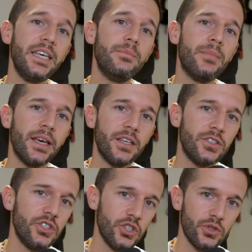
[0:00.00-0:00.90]
in my
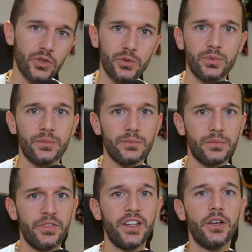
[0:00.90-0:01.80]
YouTube
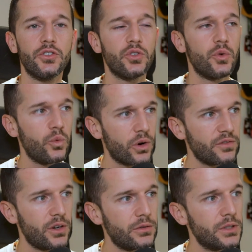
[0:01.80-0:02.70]
videos
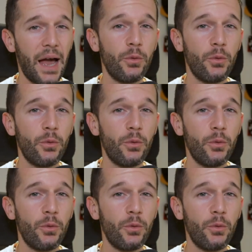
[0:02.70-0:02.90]
workflow.